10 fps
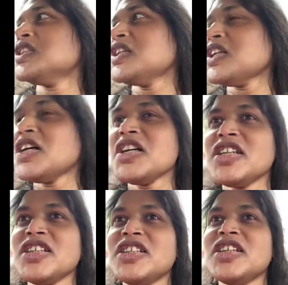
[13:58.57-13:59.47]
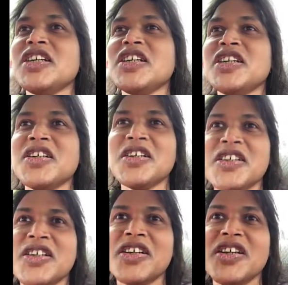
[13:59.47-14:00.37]
and I can
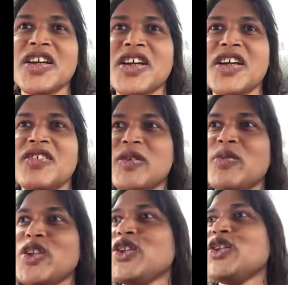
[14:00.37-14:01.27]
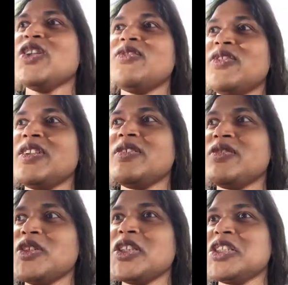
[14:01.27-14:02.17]
have a beautiful
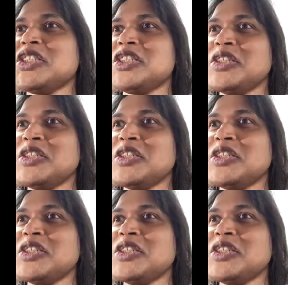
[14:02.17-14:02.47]
voice,